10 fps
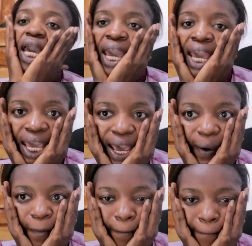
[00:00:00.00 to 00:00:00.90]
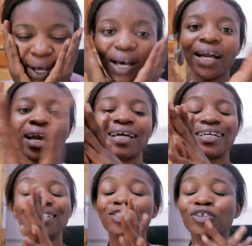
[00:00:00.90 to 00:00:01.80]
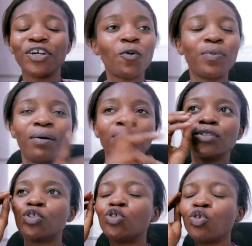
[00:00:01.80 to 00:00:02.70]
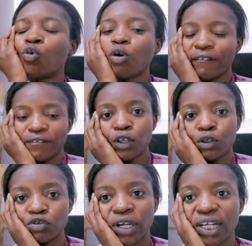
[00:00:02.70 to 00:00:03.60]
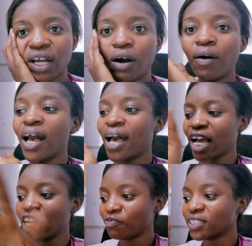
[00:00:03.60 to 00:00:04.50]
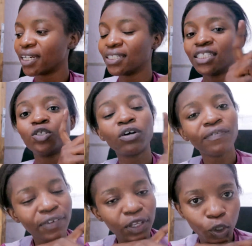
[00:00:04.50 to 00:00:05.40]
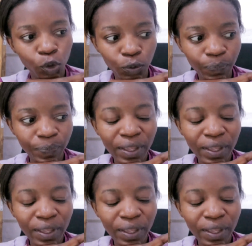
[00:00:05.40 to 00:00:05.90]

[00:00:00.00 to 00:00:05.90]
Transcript: a.m. Guys, I need your help. I'm so confused right now. I just finished editing one video.